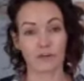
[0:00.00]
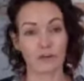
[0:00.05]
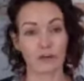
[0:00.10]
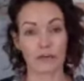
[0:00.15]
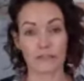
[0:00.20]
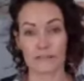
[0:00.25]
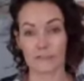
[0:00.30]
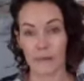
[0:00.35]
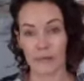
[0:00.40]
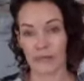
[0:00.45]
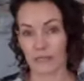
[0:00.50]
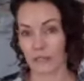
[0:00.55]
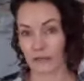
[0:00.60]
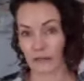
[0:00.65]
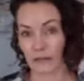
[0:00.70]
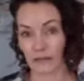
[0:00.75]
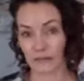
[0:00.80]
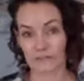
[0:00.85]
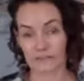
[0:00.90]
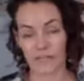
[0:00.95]
You're not spending a
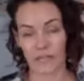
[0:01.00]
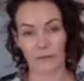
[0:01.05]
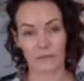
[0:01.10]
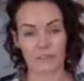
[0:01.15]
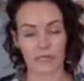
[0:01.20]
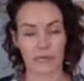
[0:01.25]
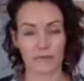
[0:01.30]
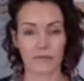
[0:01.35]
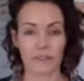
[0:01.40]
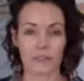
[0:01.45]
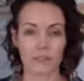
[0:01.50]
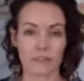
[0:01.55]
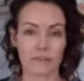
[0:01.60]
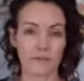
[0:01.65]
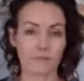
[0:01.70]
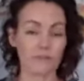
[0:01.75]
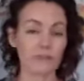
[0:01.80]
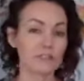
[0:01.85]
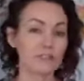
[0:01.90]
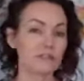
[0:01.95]
lot of time diving into
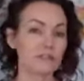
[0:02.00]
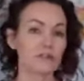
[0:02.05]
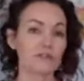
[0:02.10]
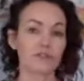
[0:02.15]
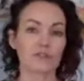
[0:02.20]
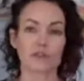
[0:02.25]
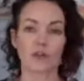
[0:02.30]
the research.